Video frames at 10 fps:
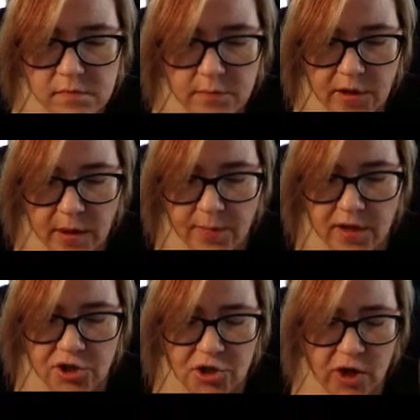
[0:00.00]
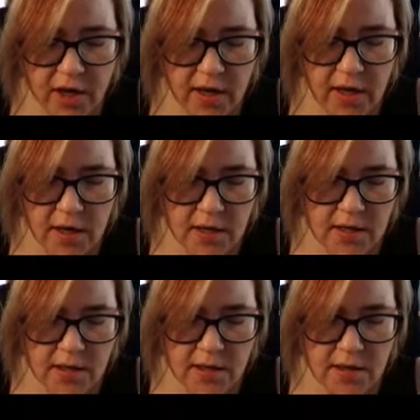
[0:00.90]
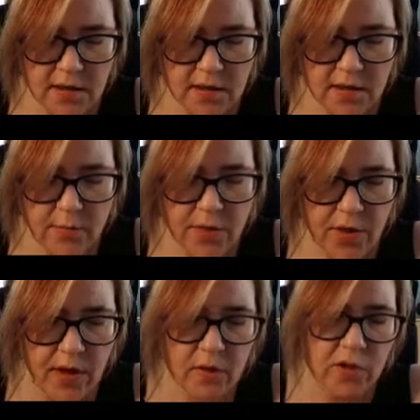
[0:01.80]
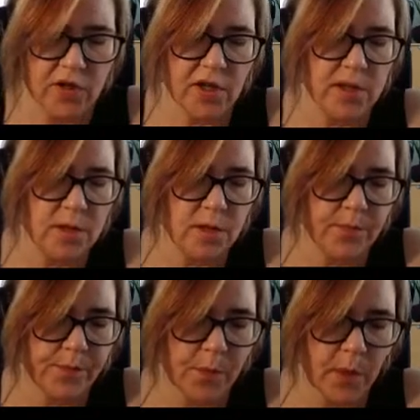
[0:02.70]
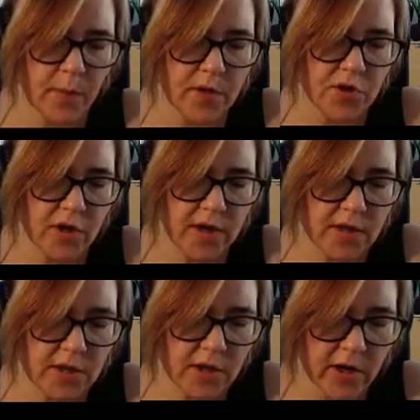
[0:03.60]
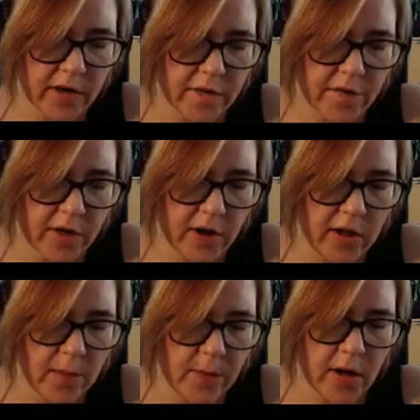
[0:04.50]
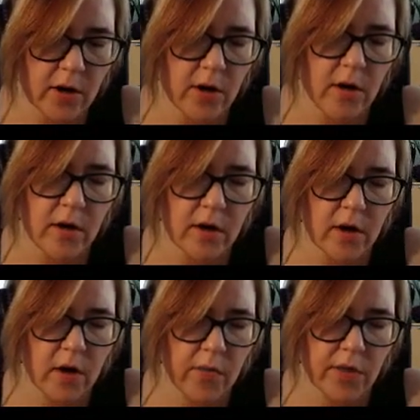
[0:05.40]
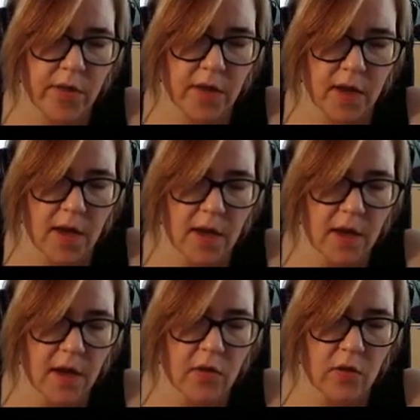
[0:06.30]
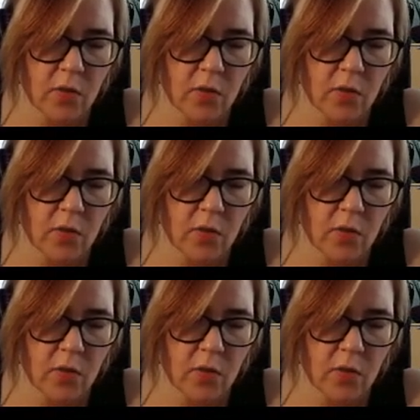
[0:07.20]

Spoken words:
But I'm going to try something, which is, I'm going to try starting a funnel up here with the king and the